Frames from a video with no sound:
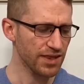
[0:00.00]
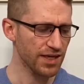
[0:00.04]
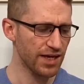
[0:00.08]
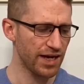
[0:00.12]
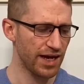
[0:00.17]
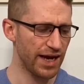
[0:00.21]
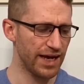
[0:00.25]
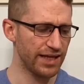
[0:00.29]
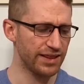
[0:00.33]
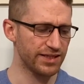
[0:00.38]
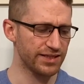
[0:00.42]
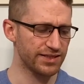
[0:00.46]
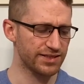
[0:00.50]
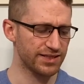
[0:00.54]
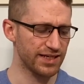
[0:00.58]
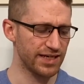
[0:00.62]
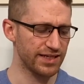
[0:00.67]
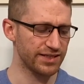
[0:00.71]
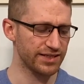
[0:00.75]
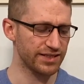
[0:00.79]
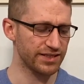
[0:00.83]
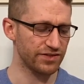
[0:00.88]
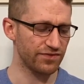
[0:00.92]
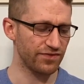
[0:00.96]
And the
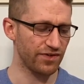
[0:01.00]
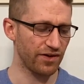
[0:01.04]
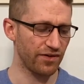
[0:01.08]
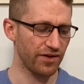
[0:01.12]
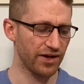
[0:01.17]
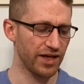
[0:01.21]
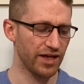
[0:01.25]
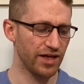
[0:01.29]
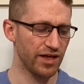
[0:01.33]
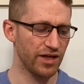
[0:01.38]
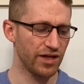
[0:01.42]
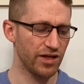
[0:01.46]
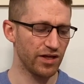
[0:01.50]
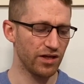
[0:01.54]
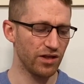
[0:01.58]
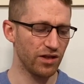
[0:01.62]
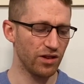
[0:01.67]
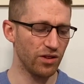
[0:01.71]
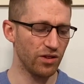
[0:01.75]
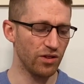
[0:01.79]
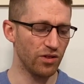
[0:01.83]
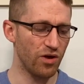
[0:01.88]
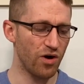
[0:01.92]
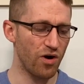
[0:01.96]
scent is very
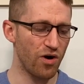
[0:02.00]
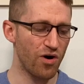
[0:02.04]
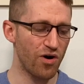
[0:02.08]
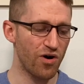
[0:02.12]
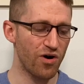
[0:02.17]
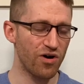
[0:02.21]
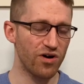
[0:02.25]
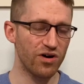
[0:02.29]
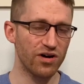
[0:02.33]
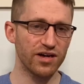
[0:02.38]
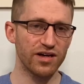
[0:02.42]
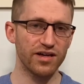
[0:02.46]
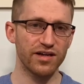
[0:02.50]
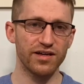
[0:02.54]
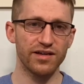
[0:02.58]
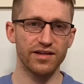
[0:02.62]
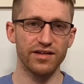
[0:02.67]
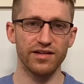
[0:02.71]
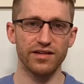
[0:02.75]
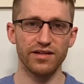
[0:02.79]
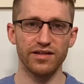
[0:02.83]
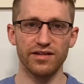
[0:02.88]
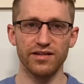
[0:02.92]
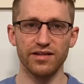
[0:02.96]
long
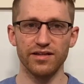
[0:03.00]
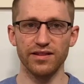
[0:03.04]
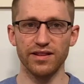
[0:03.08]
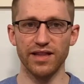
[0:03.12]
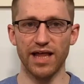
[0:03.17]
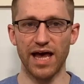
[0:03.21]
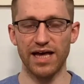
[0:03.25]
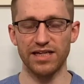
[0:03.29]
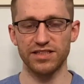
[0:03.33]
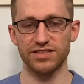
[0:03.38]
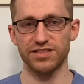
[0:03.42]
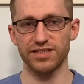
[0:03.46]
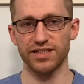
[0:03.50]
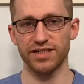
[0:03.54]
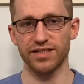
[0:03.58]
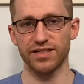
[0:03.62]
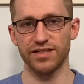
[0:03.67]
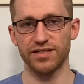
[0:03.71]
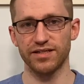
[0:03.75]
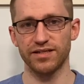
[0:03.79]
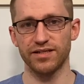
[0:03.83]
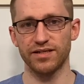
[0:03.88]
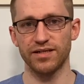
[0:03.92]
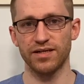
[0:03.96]
lasting.
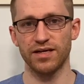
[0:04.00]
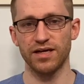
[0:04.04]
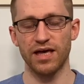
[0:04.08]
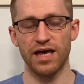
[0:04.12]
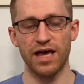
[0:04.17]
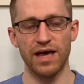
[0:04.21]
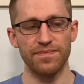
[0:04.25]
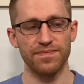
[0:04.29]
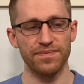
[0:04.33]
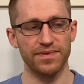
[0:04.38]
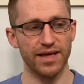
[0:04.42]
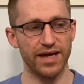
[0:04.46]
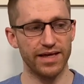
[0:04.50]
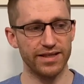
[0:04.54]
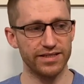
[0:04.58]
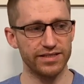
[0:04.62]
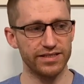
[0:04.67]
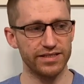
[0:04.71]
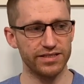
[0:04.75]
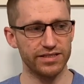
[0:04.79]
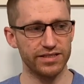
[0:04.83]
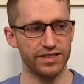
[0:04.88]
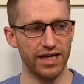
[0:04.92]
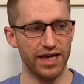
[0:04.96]
And this
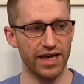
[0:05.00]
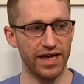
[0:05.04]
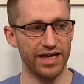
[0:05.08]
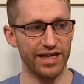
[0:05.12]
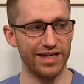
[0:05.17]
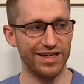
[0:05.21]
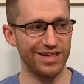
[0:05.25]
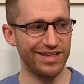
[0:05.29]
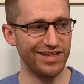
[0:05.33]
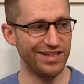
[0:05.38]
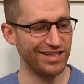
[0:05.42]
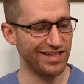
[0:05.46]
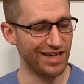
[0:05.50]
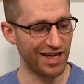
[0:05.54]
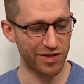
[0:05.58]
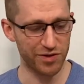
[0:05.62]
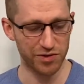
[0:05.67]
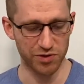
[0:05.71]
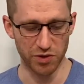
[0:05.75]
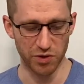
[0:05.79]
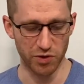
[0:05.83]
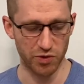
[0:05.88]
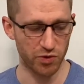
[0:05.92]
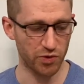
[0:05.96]
is
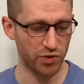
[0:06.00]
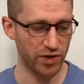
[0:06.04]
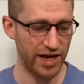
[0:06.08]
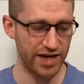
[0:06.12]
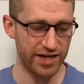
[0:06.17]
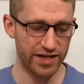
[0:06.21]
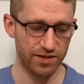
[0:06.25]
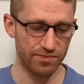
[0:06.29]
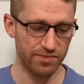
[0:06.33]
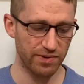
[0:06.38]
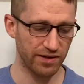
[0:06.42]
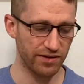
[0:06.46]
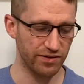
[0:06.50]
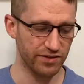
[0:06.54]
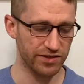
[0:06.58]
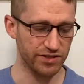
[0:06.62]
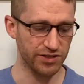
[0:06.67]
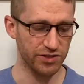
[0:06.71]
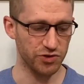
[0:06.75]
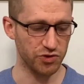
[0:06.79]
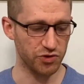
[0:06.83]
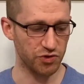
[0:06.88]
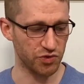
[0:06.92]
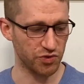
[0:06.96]
another great
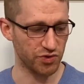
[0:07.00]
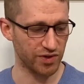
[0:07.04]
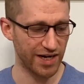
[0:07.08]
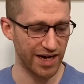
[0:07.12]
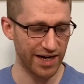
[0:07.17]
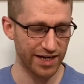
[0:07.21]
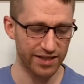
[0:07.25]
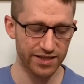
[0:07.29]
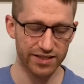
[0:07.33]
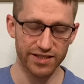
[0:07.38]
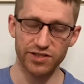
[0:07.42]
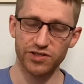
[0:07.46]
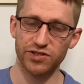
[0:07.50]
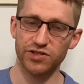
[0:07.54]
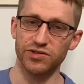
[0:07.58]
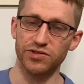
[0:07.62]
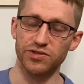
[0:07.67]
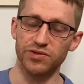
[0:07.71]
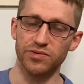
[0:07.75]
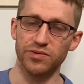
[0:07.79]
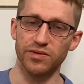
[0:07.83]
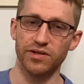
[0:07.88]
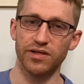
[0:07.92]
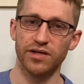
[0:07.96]
comparison directly
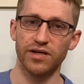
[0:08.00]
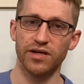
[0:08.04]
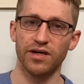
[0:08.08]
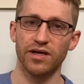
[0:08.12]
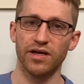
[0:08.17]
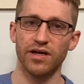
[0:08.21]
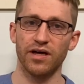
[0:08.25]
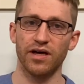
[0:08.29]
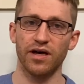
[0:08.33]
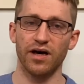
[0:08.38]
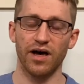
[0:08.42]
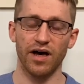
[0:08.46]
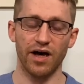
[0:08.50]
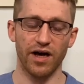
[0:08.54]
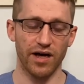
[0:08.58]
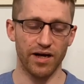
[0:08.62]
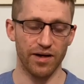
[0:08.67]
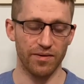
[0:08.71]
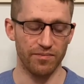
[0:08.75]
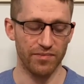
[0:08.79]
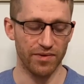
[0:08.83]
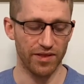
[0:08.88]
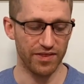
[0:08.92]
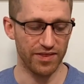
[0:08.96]
to
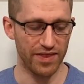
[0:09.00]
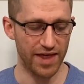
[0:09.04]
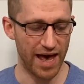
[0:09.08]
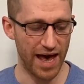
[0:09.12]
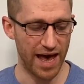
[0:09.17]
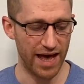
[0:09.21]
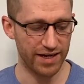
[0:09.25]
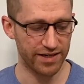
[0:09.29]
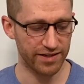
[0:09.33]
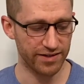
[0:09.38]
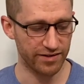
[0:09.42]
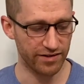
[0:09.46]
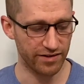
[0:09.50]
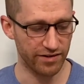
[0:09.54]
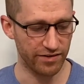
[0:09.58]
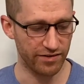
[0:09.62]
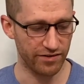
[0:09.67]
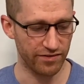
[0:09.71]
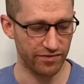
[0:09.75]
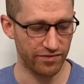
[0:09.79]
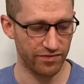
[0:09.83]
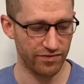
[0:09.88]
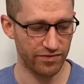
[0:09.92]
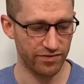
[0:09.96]
that
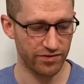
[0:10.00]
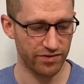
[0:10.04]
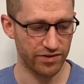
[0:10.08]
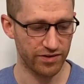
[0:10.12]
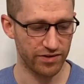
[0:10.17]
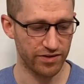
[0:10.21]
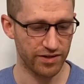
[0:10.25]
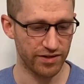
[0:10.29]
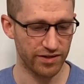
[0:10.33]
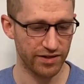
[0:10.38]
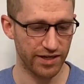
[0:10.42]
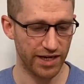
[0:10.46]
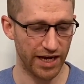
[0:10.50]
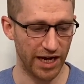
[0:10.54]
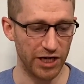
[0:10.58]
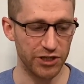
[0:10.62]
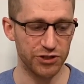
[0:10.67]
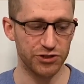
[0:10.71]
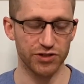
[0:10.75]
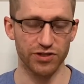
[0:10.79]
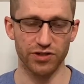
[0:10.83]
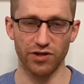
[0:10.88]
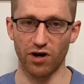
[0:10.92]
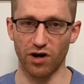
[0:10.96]
of
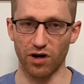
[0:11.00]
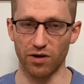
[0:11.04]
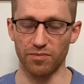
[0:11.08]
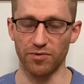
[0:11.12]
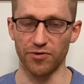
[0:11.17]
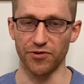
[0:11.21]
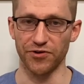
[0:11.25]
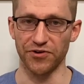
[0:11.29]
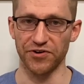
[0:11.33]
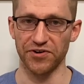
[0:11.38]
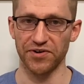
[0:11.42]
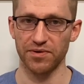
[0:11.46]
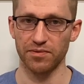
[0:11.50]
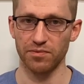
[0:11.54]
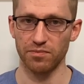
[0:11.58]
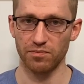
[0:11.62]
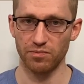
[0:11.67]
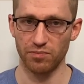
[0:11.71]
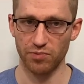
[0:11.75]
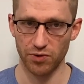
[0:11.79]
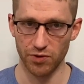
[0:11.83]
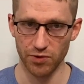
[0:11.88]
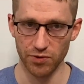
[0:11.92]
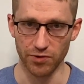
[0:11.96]
ancient Arbor
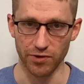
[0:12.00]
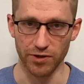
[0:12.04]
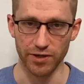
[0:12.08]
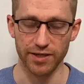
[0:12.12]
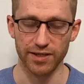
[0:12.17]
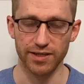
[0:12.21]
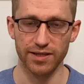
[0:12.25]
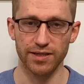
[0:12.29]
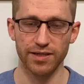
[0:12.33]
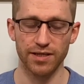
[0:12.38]
Puerh.